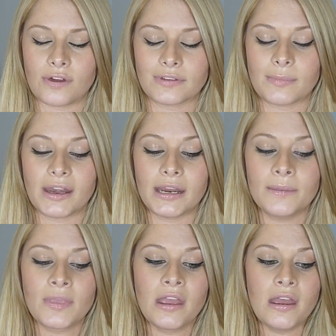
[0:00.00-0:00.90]

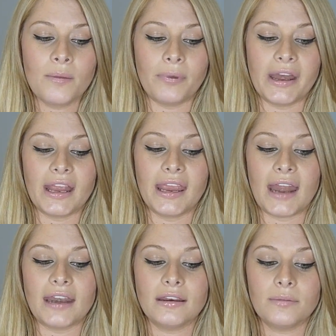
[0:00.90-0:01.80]
everybody but
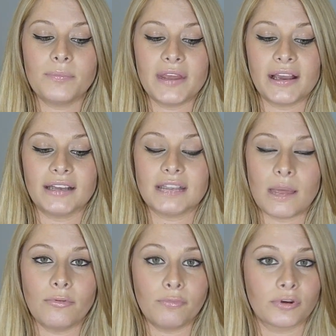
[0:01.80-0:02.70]
it ended up being a
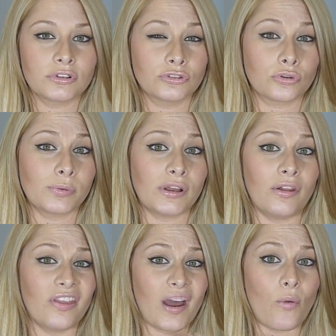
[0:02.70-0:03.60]
type of birth control
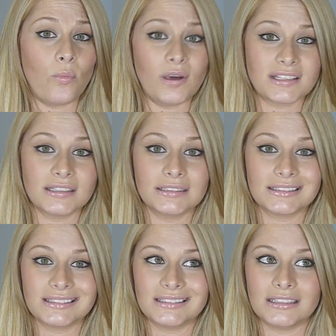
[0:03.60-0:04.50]
pill that
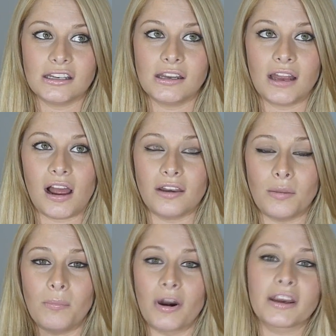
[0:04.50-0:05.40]
wasn't on
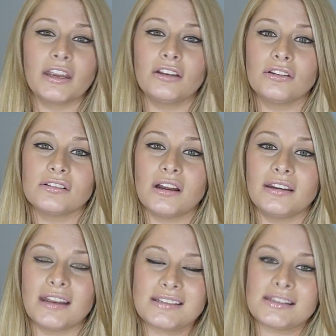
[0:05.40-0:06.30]
the market
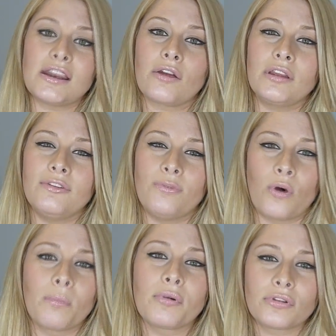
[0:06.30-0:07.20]
necessarily
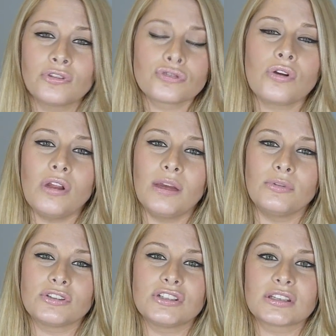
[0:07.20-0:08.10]
for birth control it
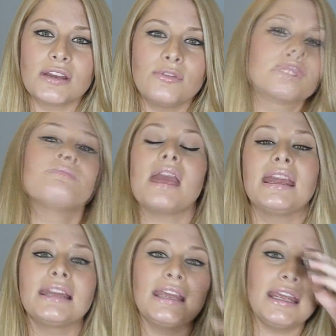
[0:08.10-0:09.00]
was just it was
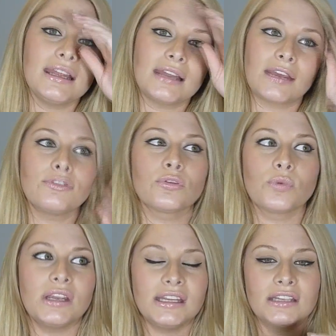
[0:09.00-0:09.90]
mainly like if you
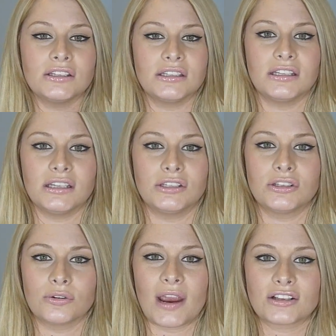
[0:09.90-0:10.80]
read the the
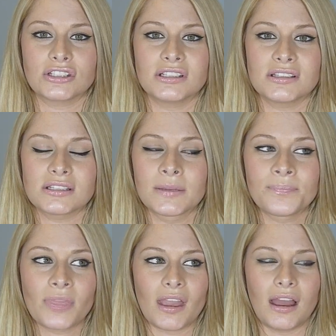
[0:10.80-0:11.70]
directions
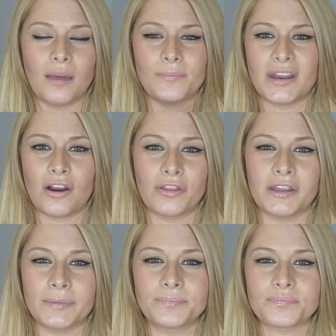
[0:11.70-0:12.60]
um, and all
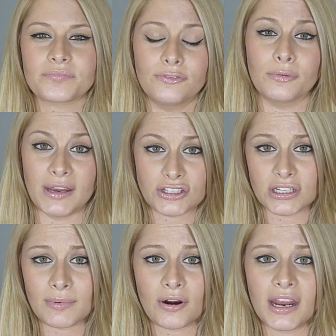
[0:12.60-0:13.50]
the
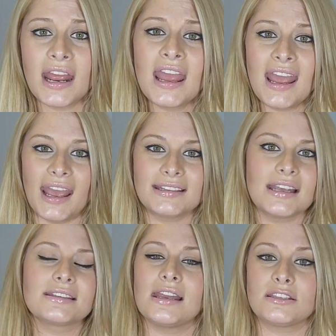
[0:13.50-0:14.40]
information about it it
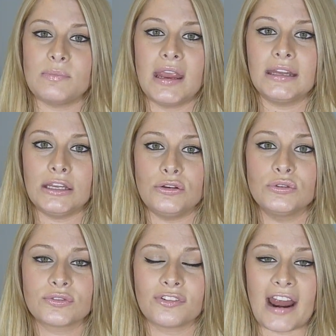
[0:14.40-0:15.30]
says that's mainly
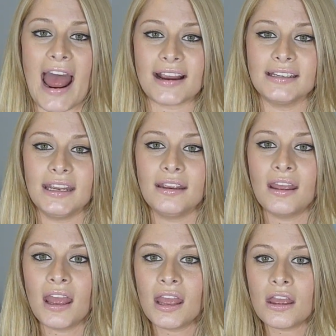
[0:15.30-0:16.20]
used for acne
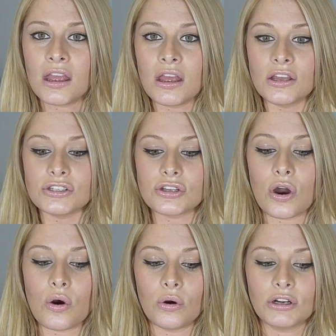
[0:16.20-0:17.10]

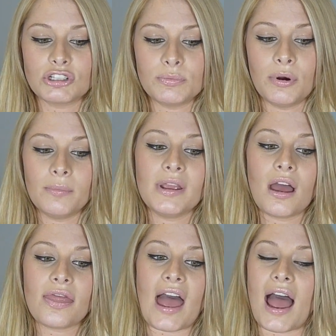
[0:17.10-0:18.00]
so she put me
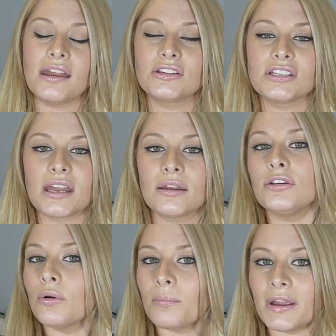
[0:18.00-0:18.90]
on that and she said you
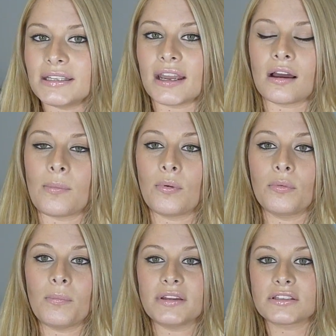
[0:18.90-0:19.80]
know it might take a couple
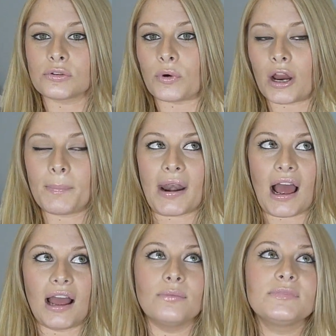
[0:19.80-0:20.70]
months to work but
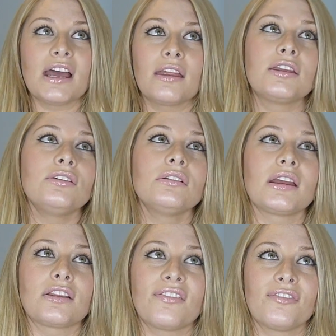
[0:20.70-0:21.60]
I'm telling you
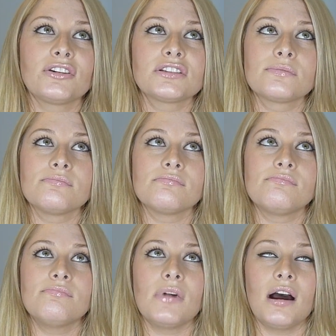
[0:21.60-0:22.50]
like the first
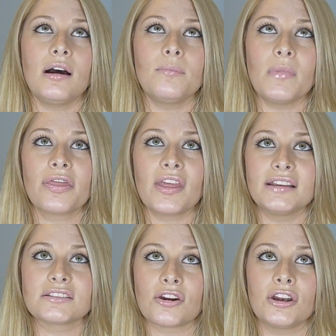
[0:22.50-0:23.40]
uh, month I
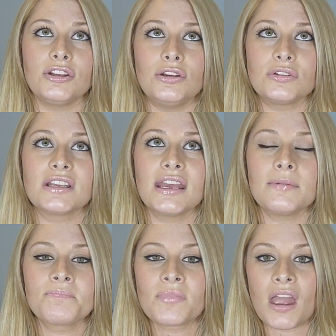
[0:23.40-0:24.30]
started using
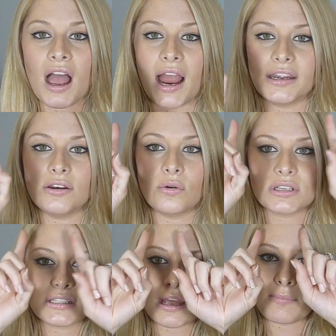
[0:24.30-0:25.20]
it I
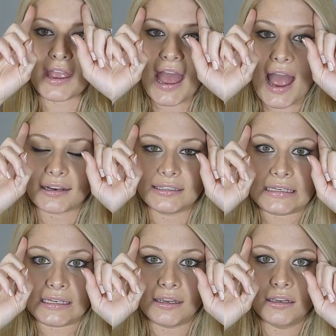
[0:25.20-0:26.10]
noticed that my
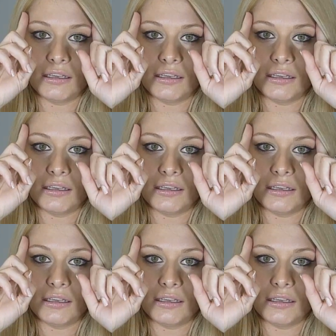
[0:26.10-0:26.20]
acne